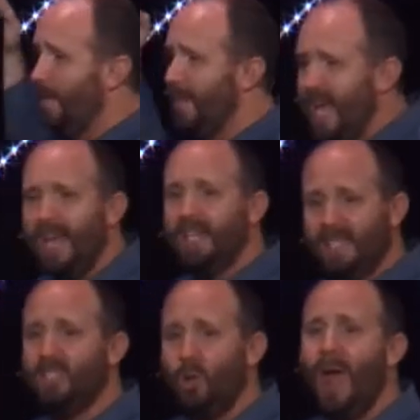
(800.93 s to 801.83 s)
me kind of
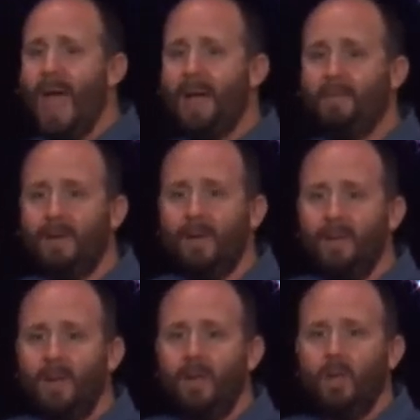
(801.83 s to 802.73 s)
describe
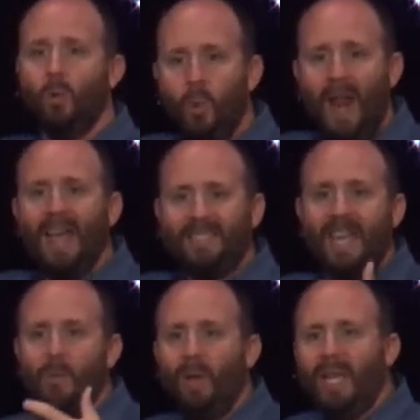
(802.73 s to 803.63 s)
when I
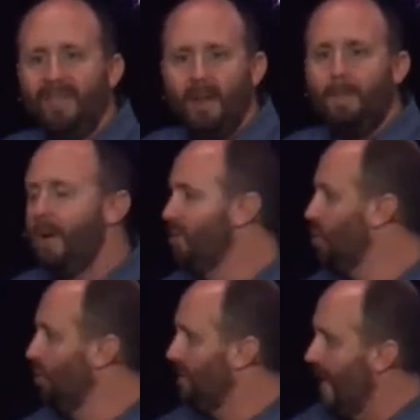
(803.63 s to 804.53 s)
say we live in a
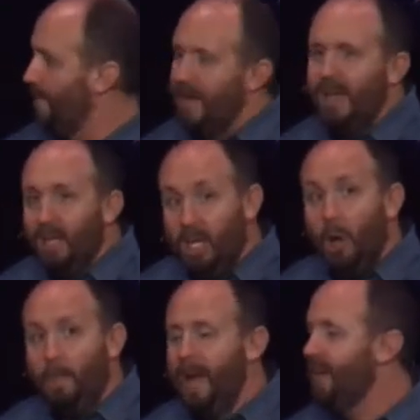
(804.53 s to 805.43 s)
post-truth time.
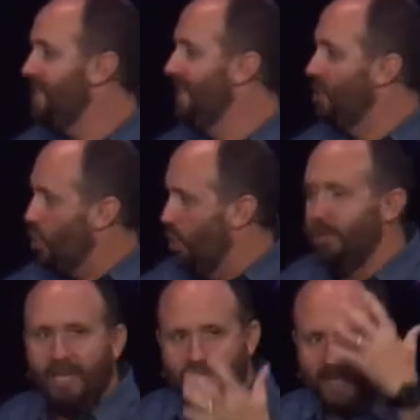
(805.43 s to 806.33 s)
Colbert says
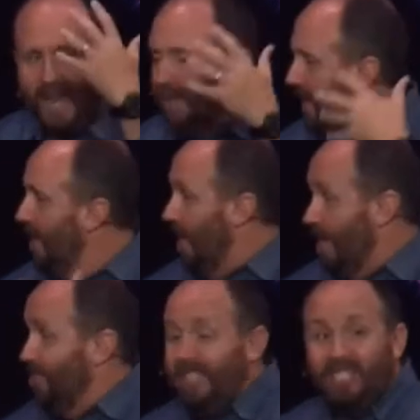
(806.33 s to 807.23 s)
truthiness.
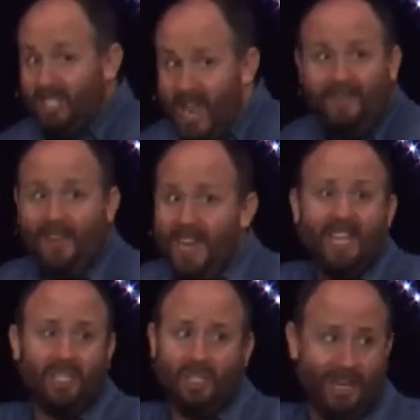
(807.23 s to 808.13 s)
Here's his
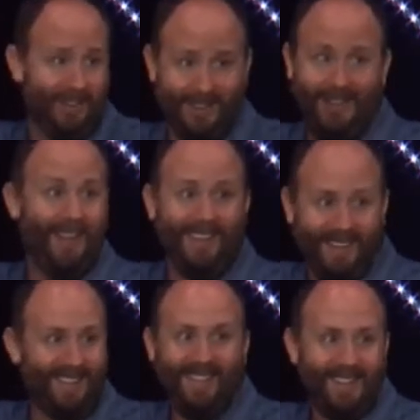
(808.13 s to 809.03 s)
definition,
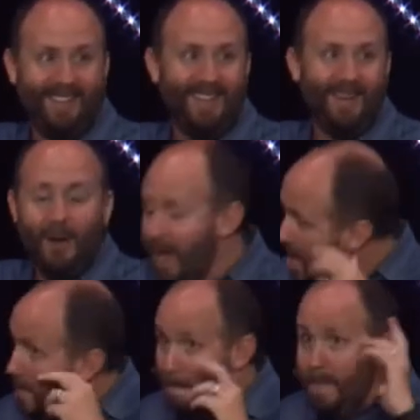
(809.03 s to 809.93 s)
right?
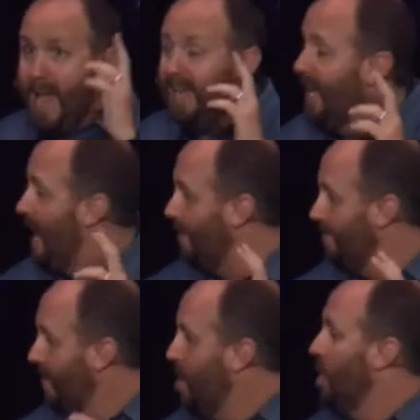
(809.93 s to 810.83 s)
Made it
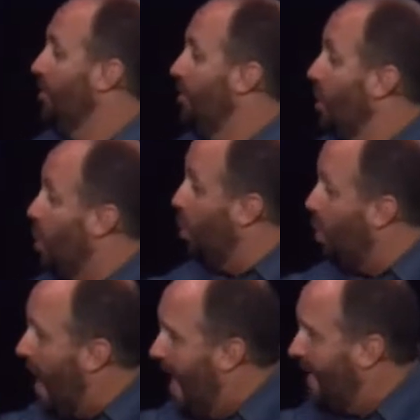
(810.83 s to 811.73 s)
up. The
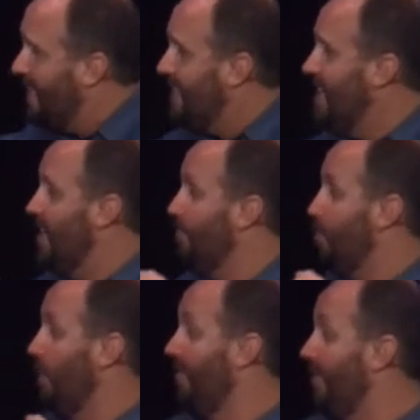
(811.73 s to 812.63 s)
quality of
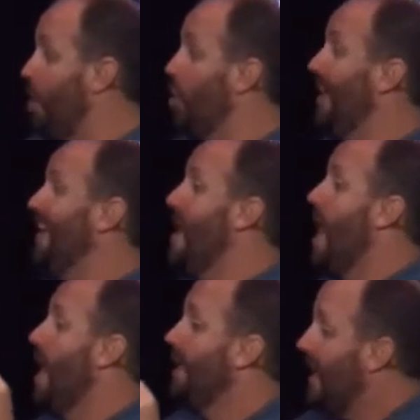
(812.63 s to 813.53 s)
preferring
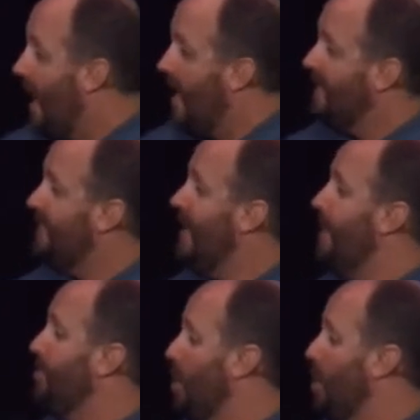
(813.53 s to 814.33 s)
concepts